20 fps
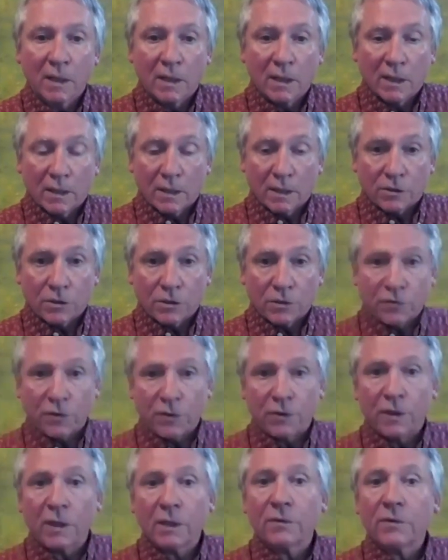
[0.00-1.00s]
Hmm. So if you
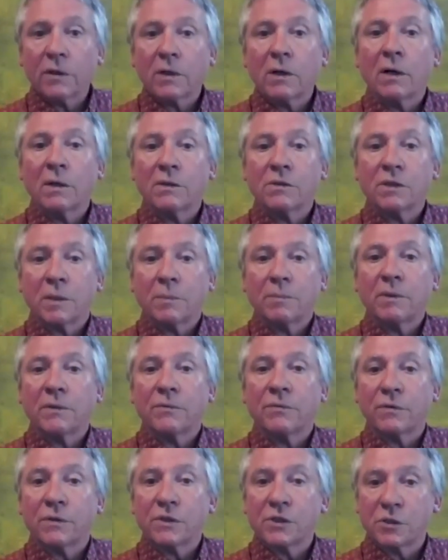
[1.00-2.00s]
think of the concept
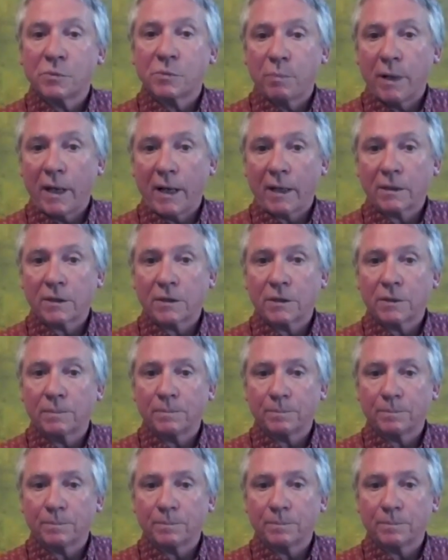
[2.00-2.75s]
of respect,